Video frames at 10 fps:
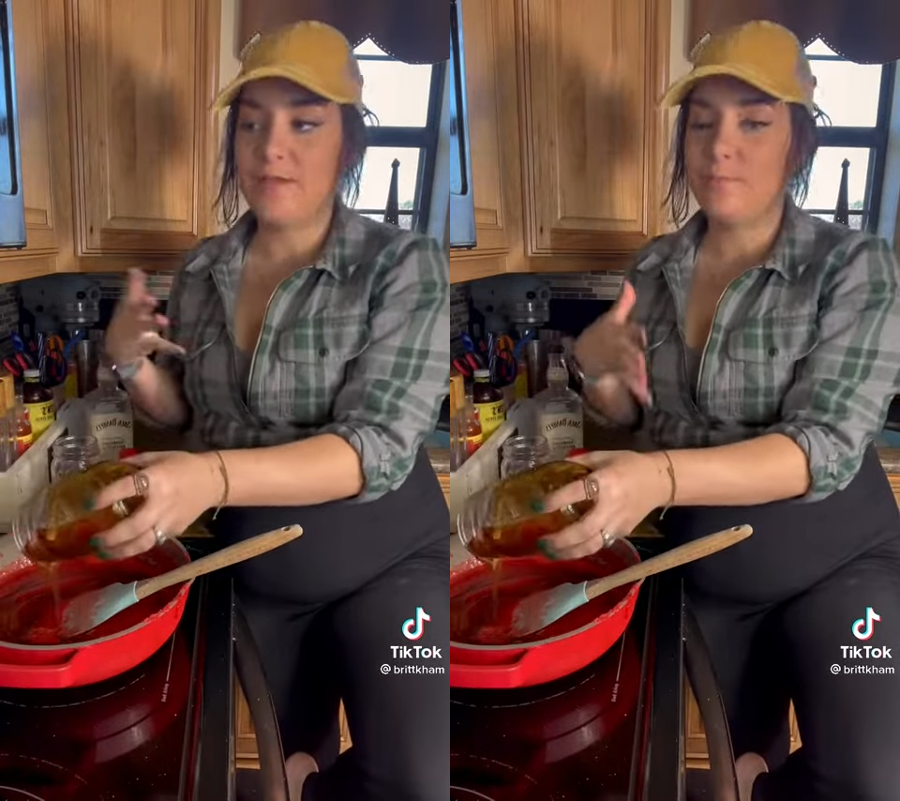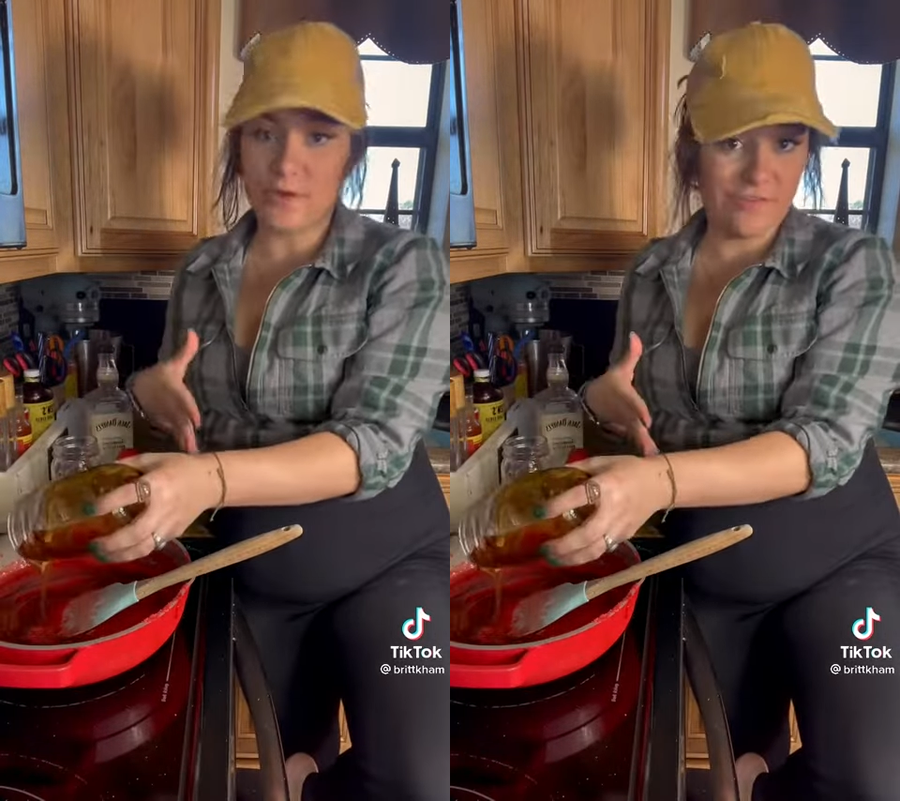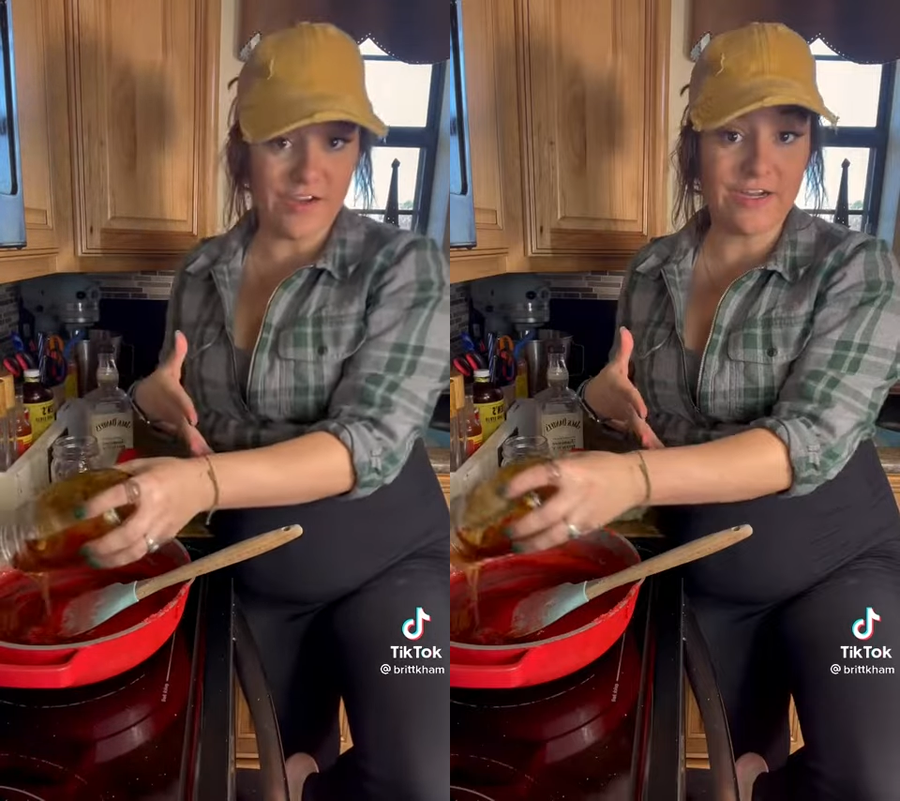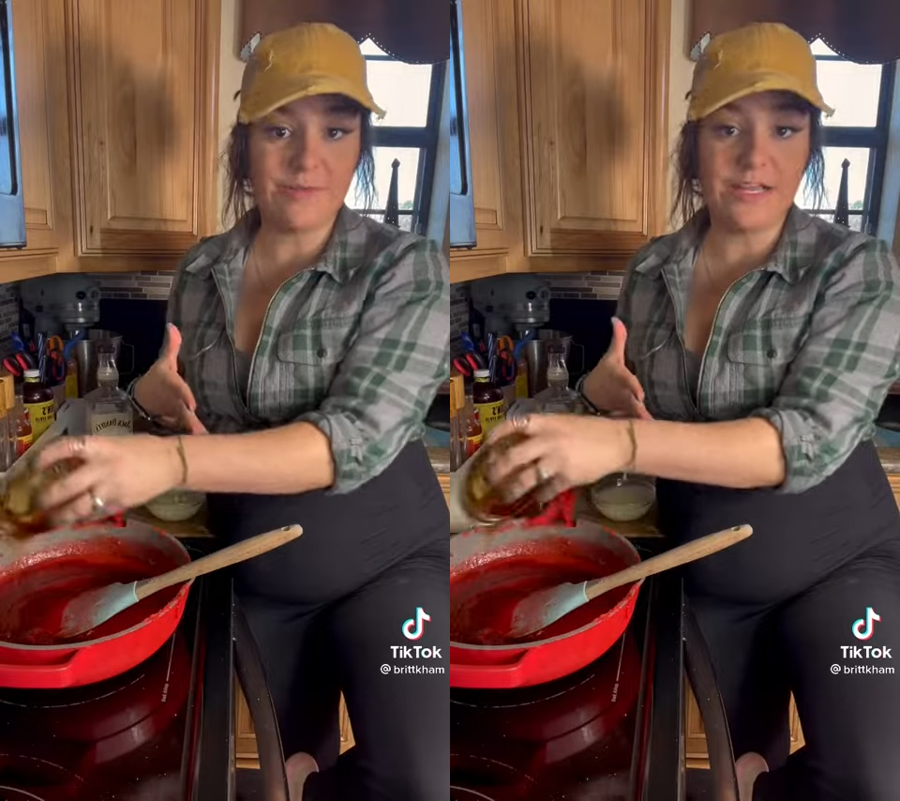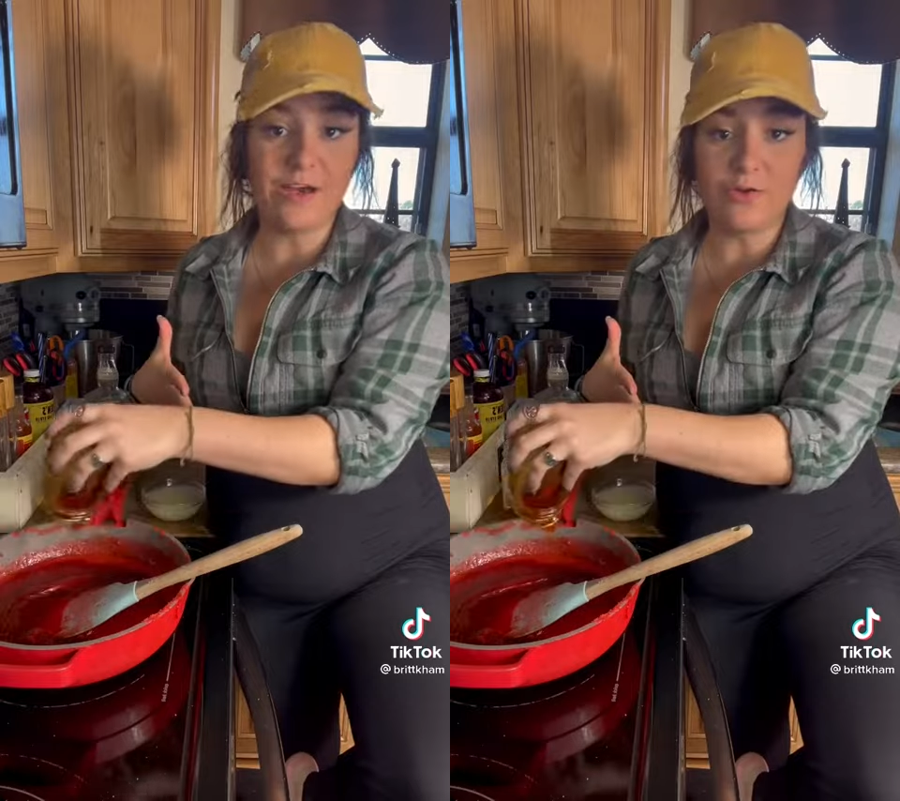preferably
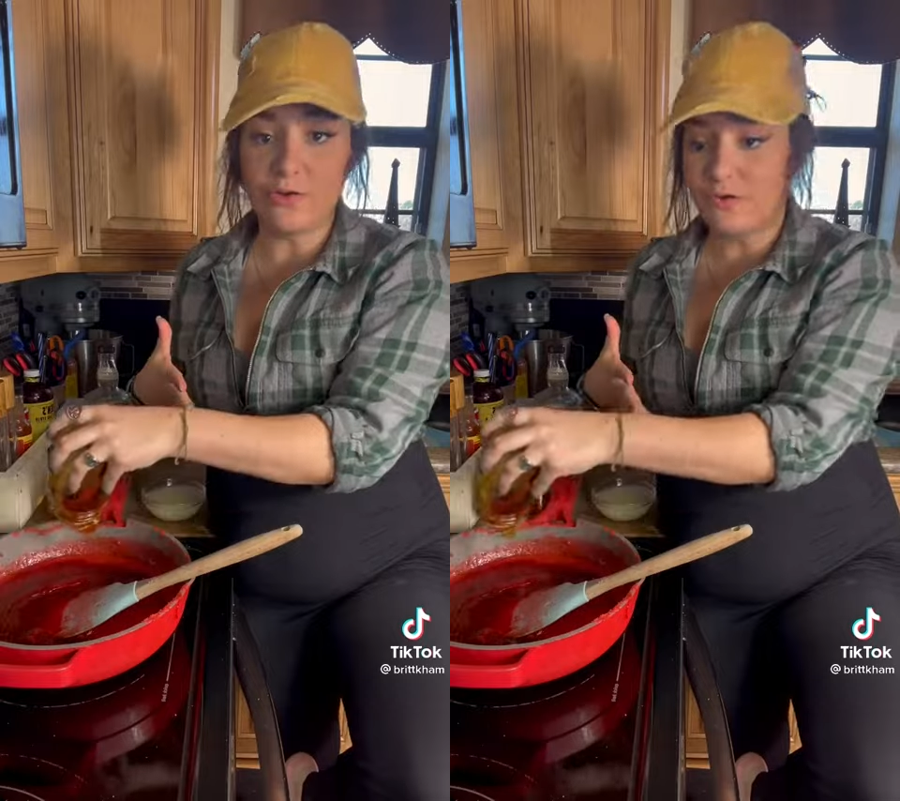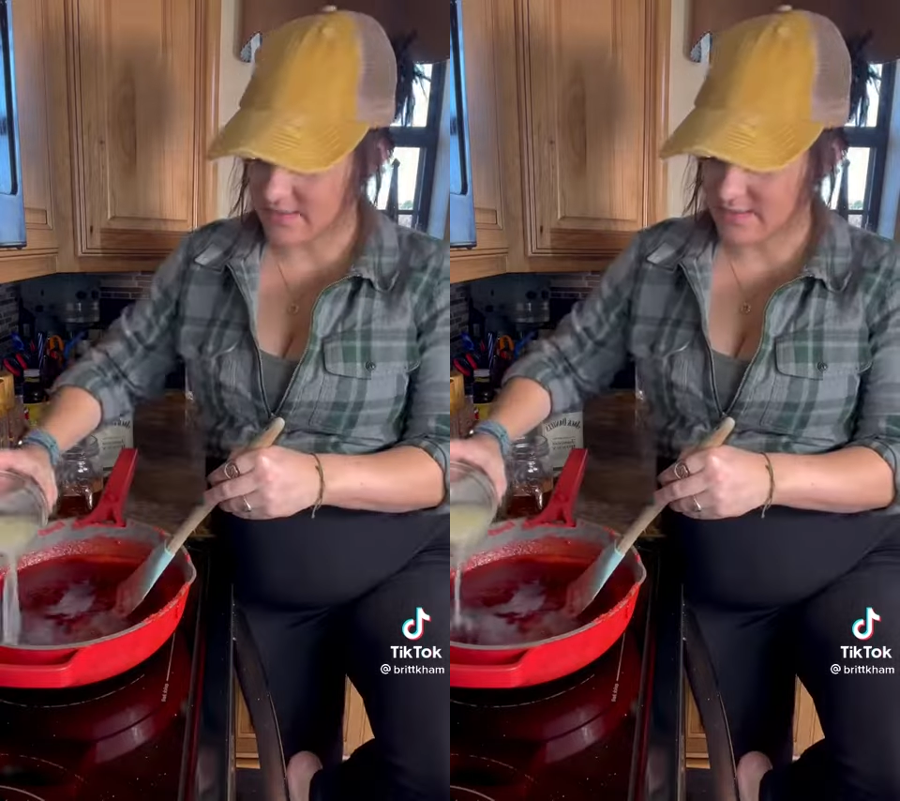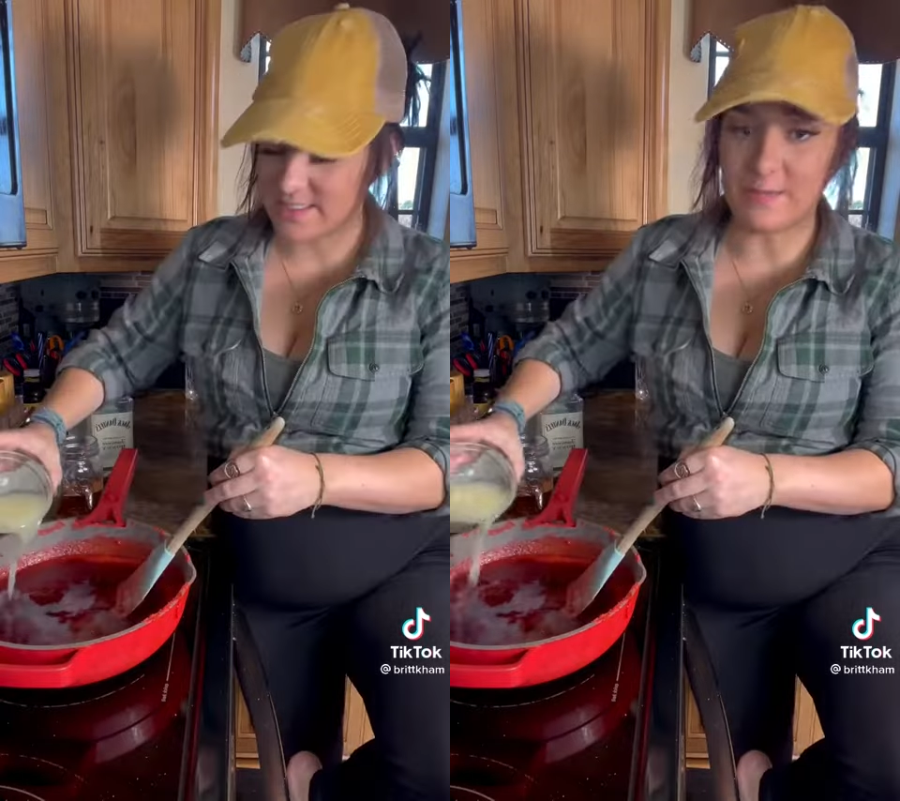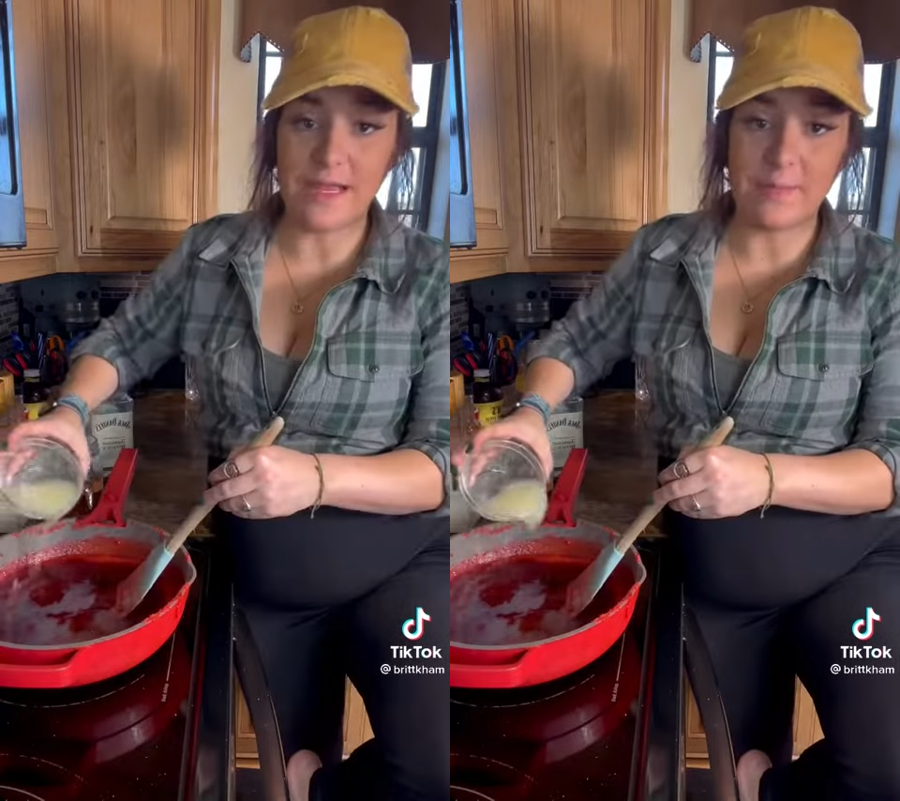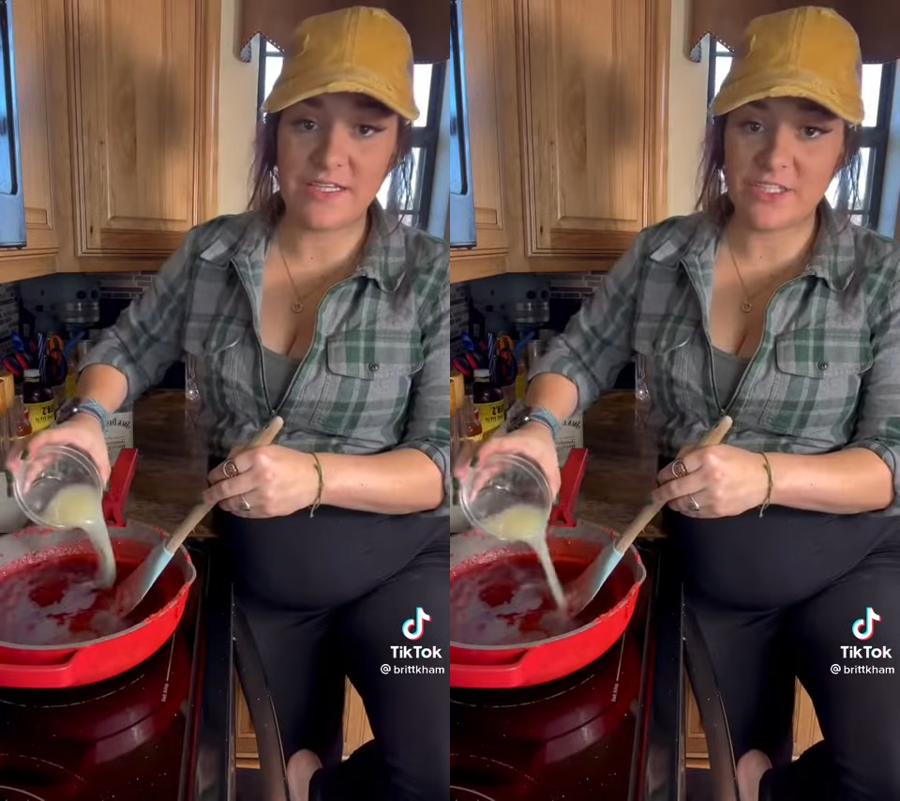local, some
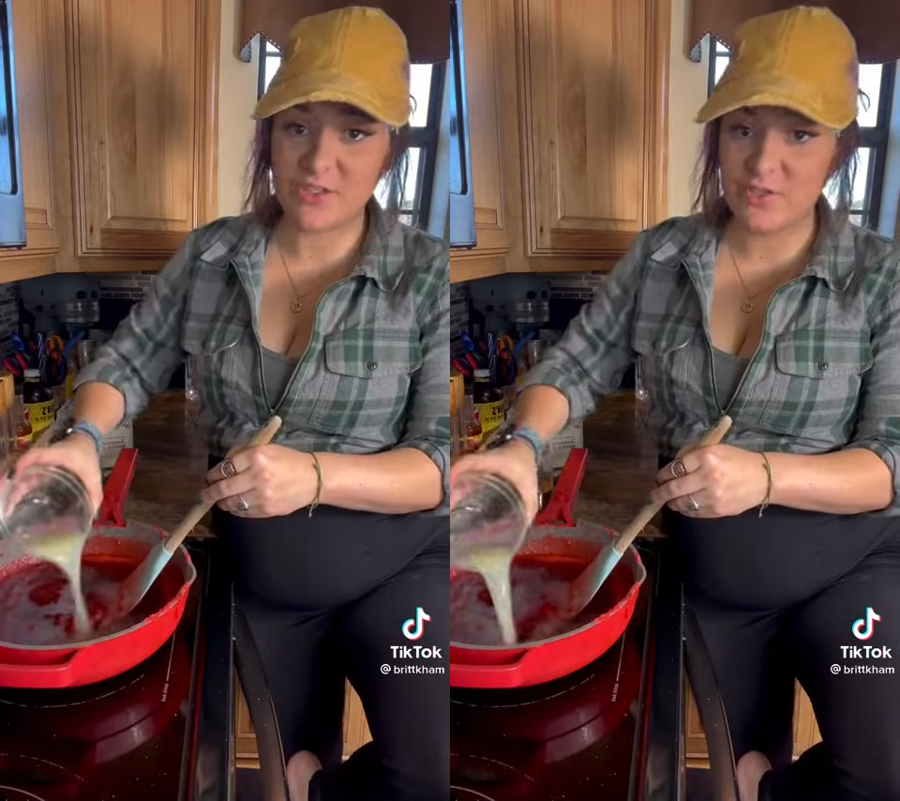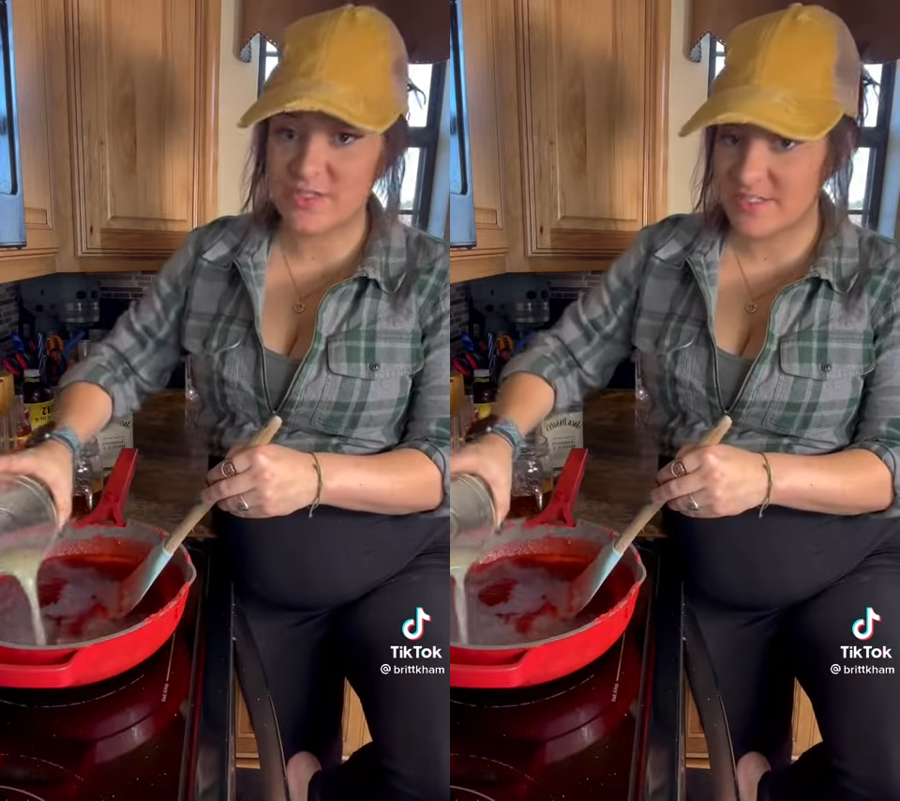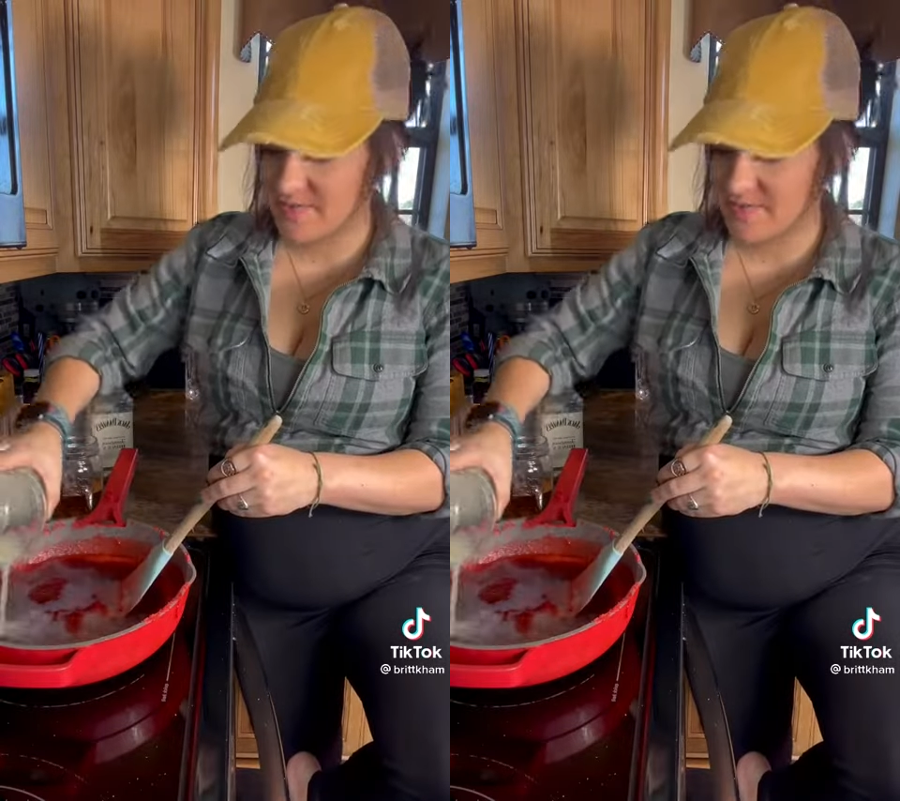lemon juice,